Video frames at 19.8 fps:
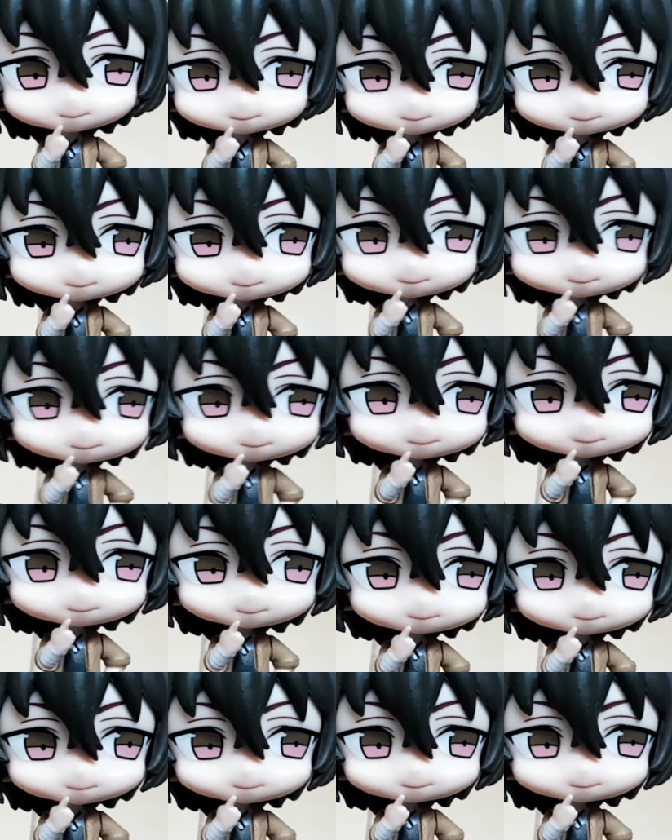comics
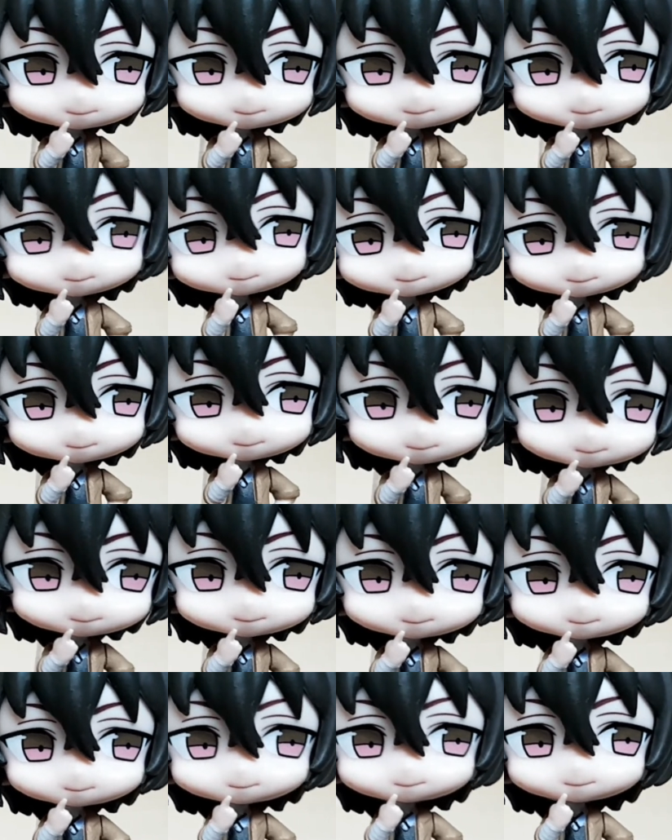by
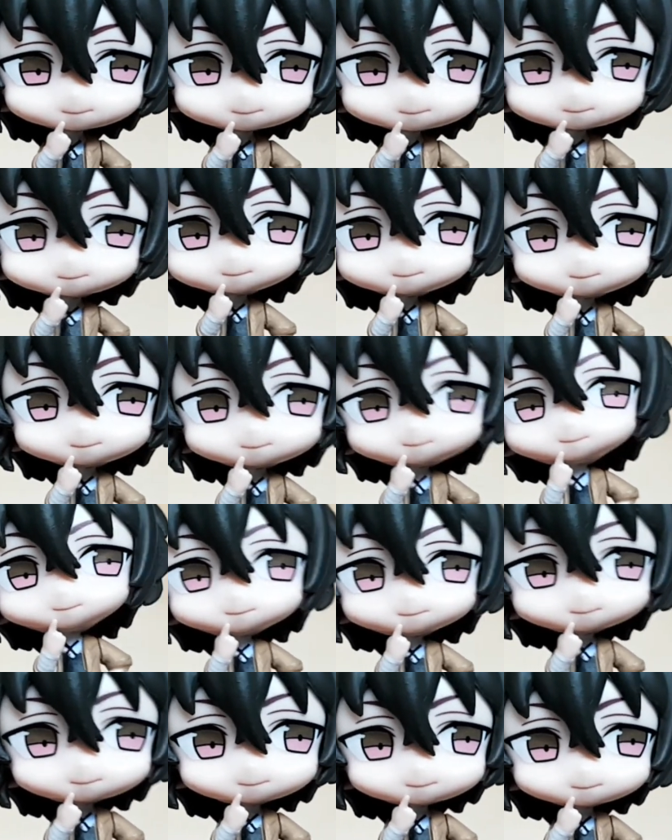Pinoy
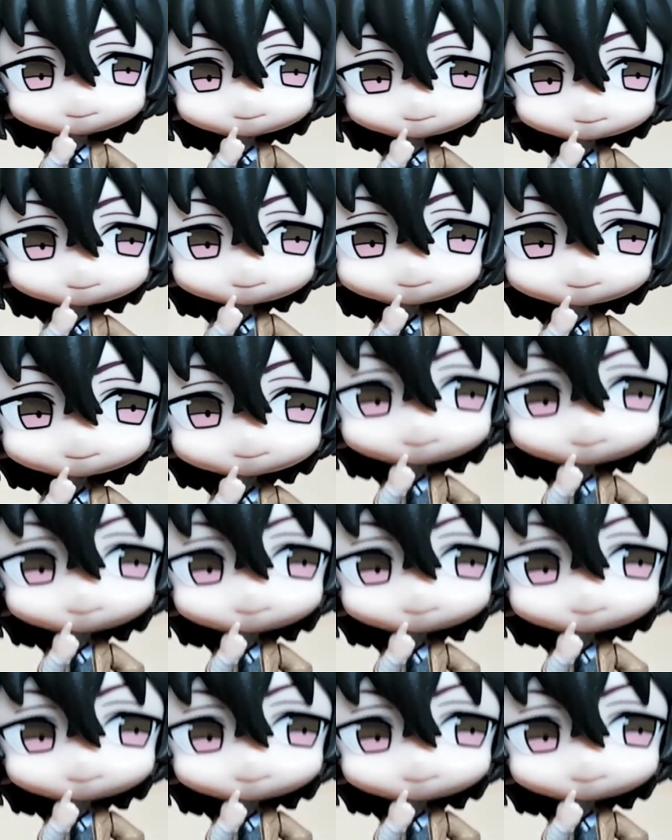comiqueros. Okay.